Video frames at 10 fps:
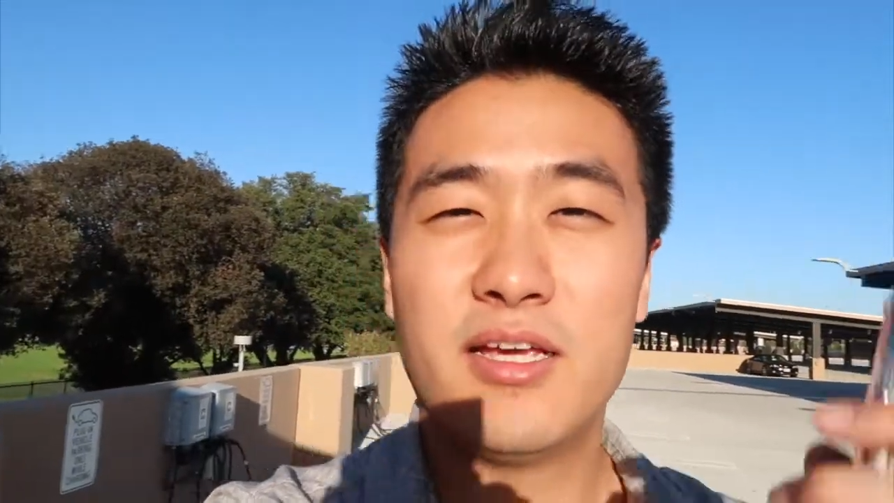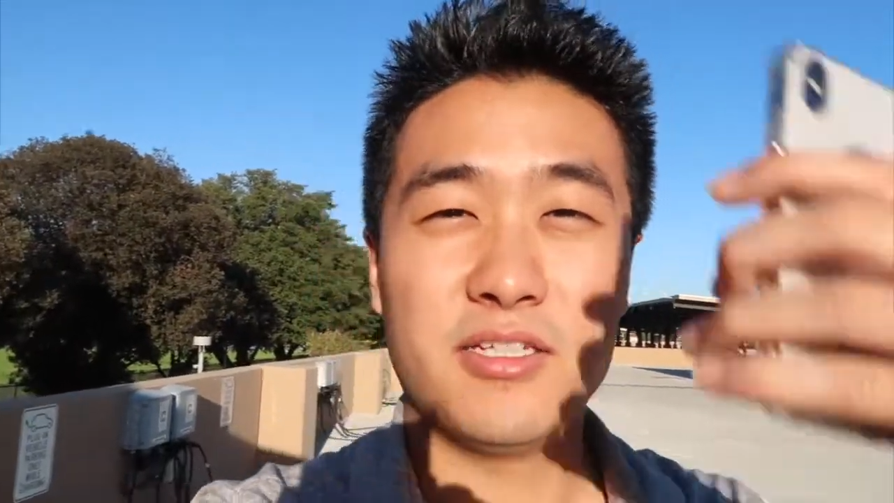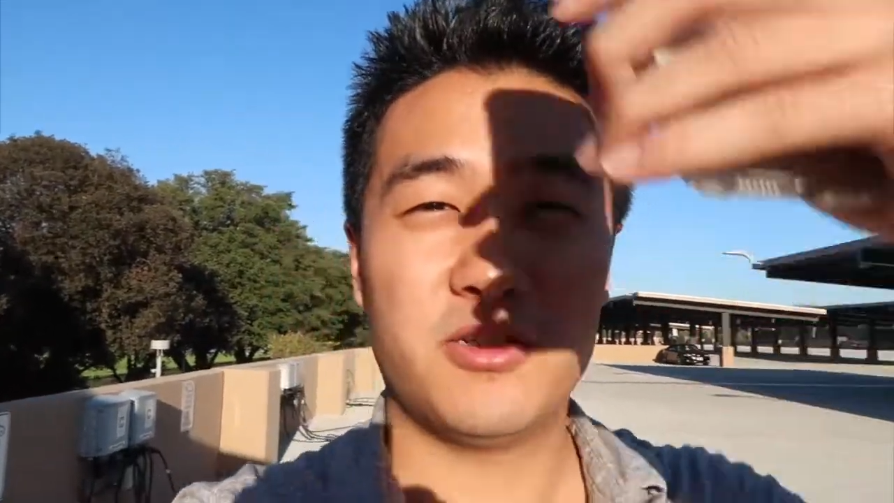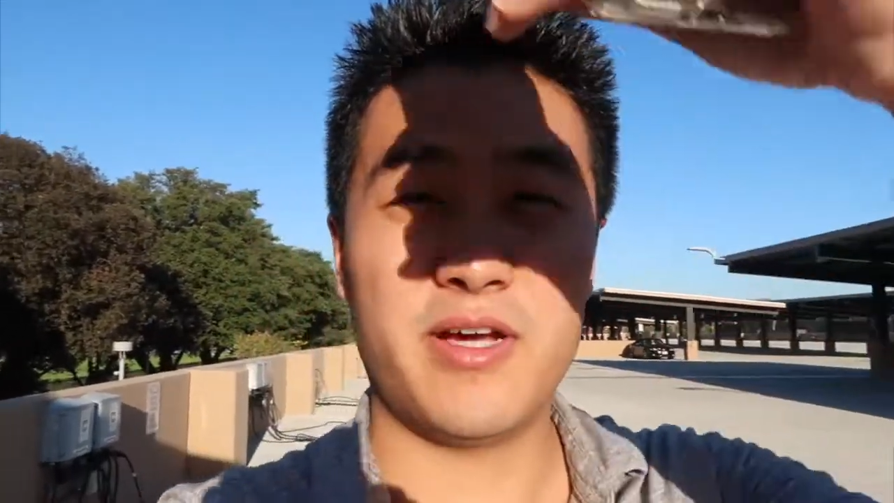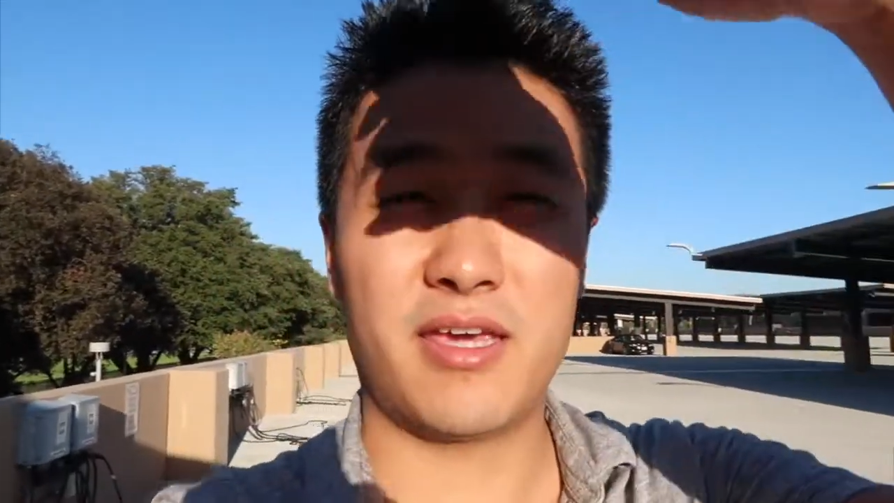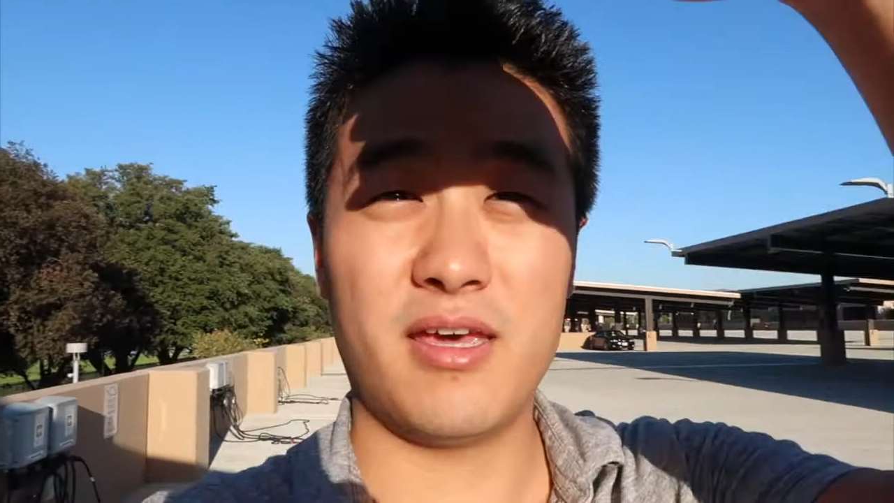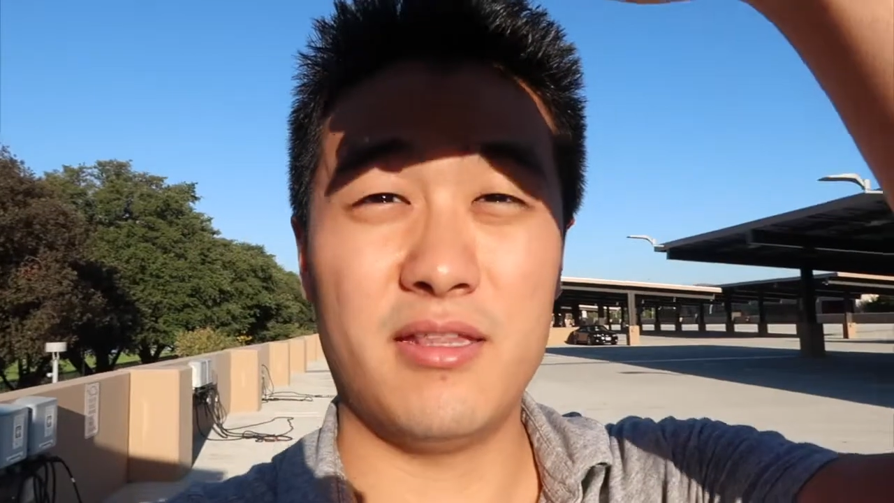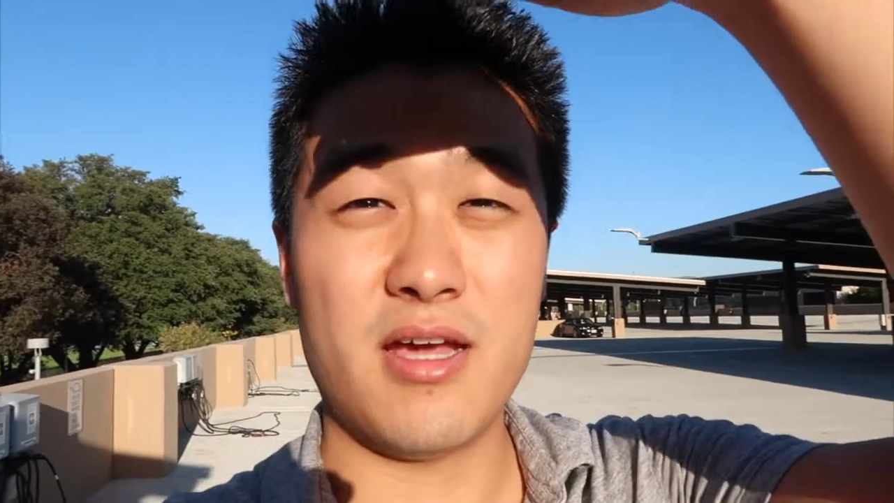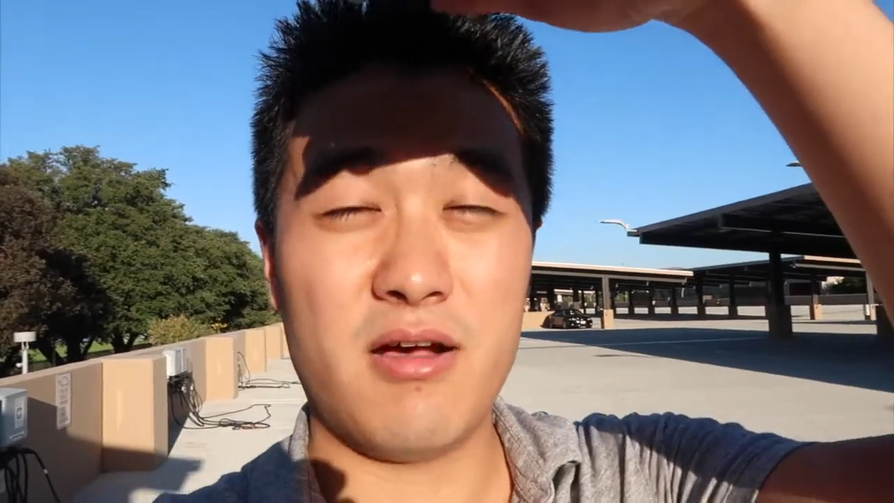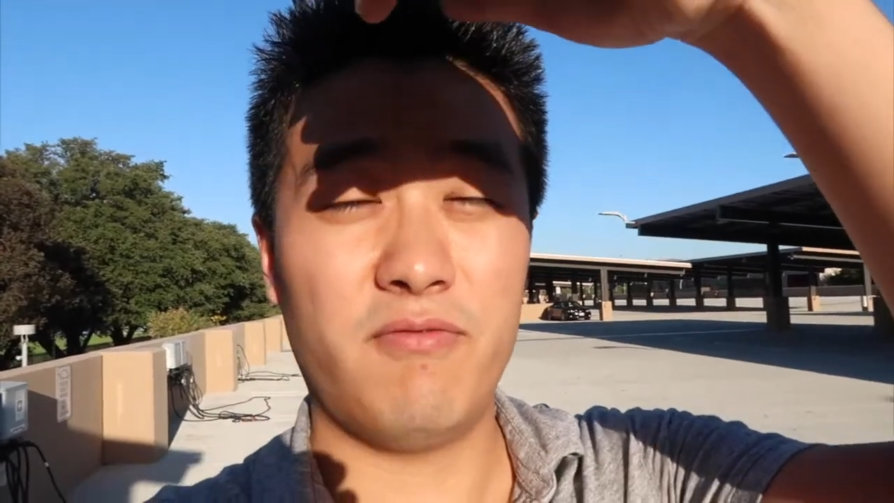so I
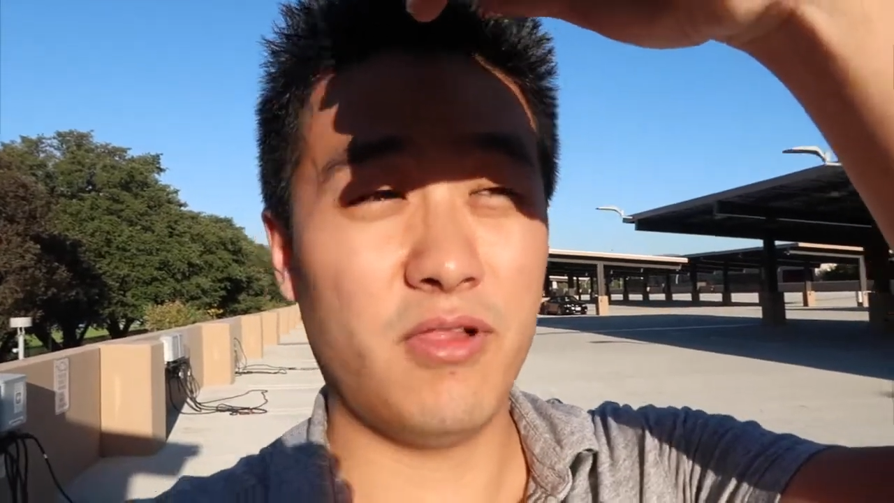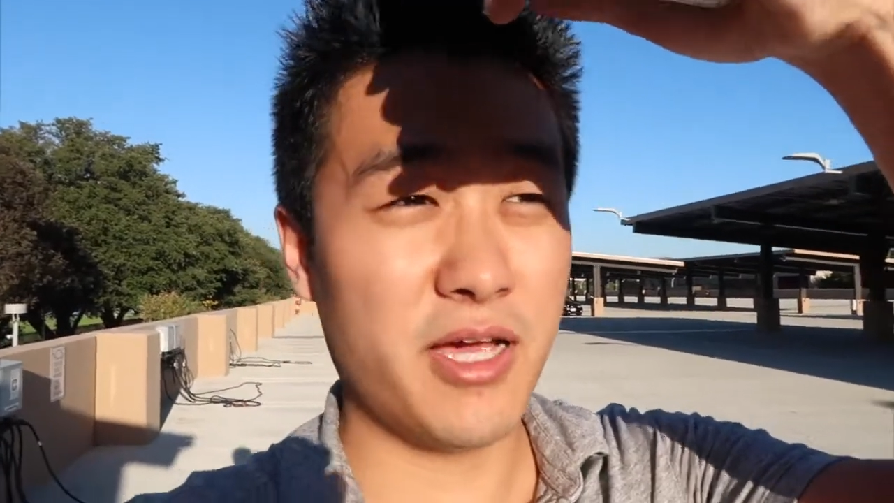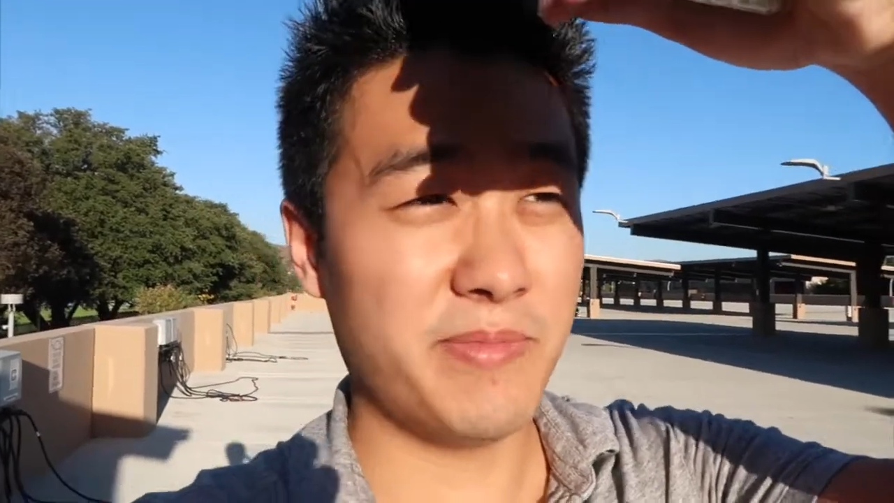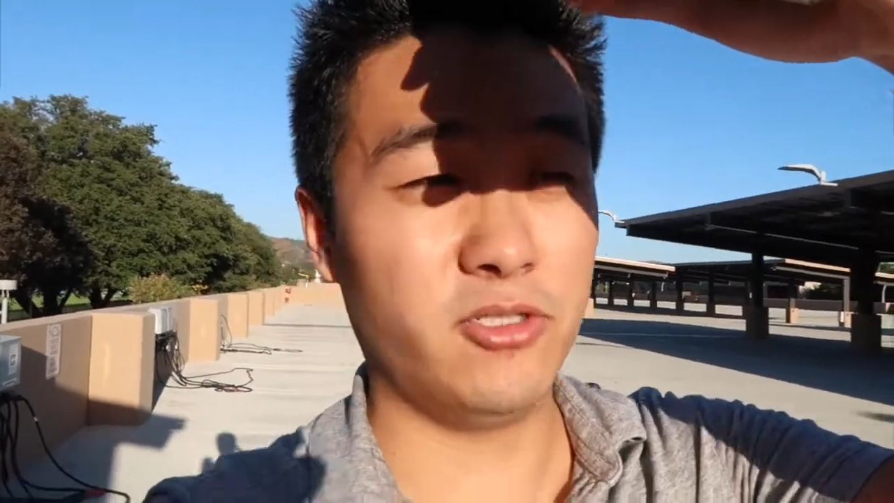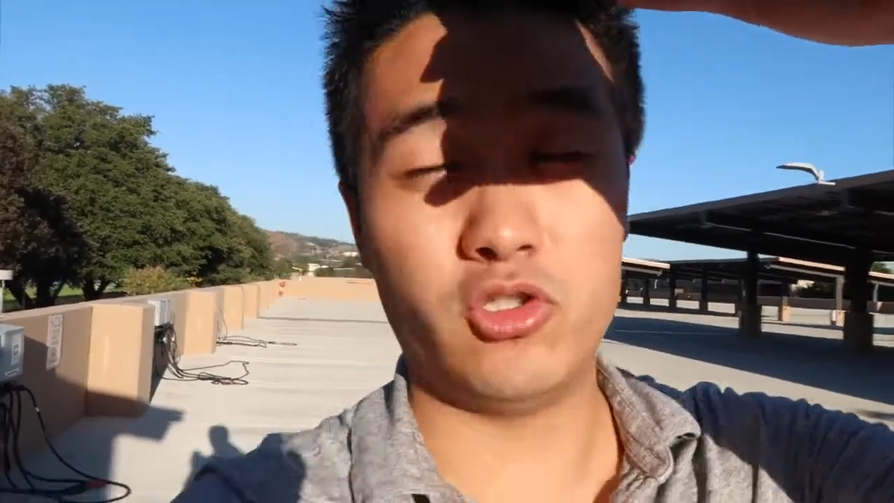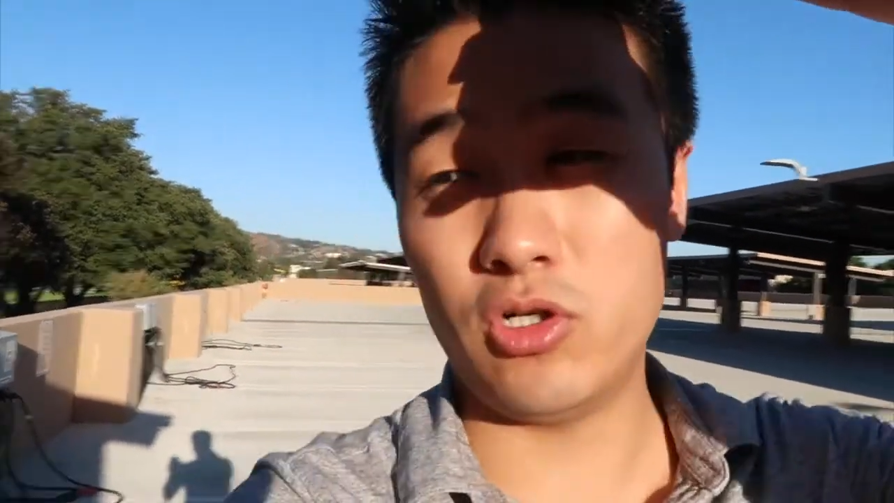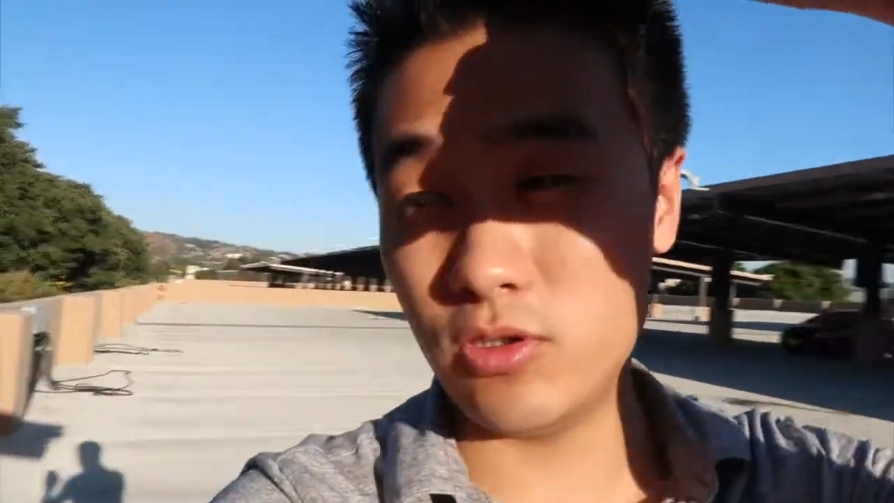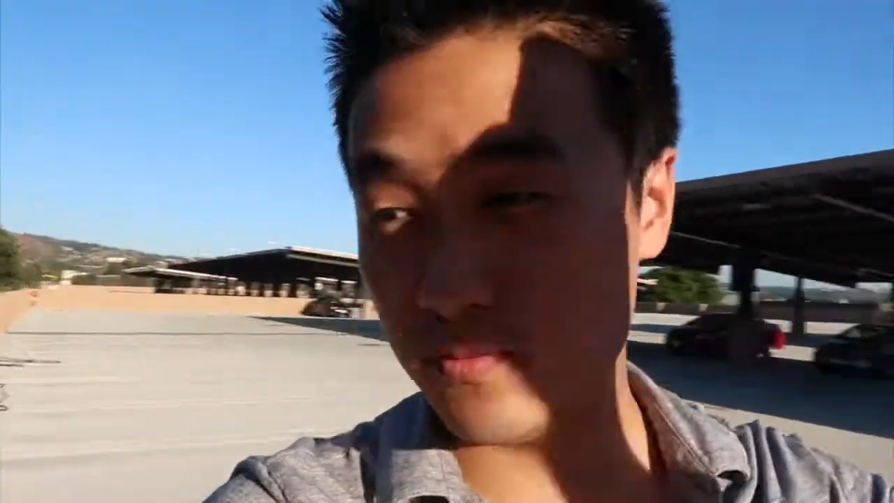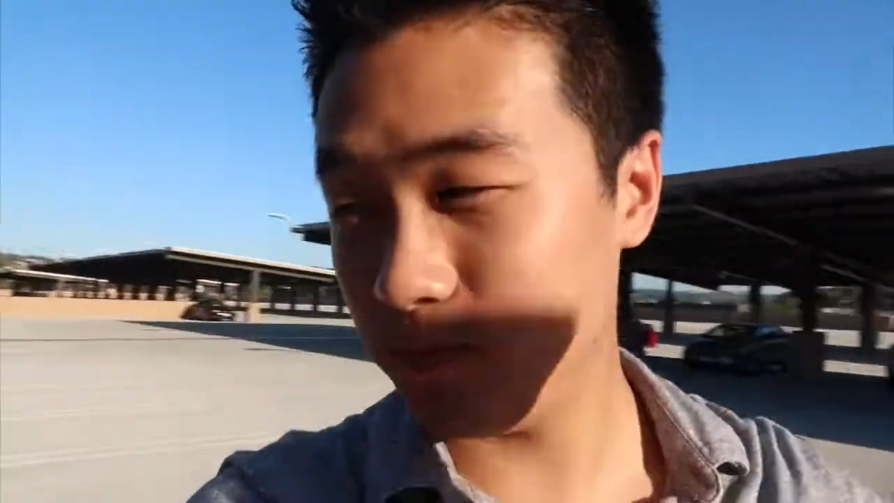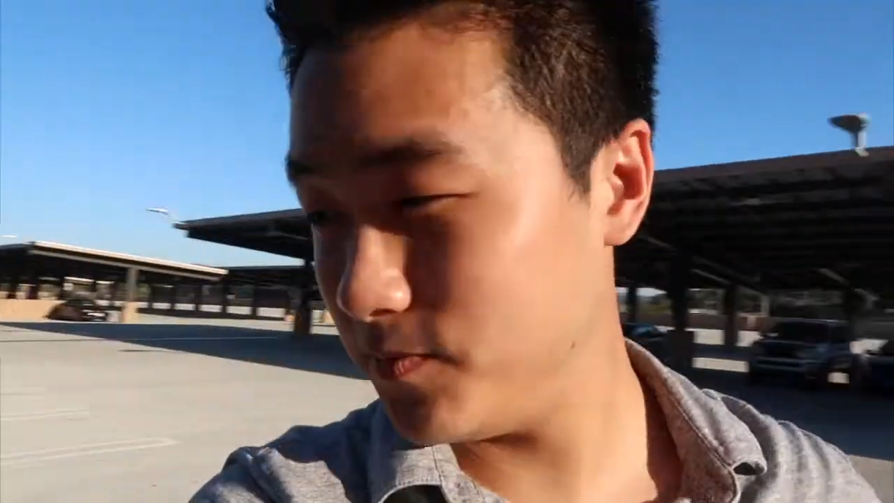cannot fly my drone.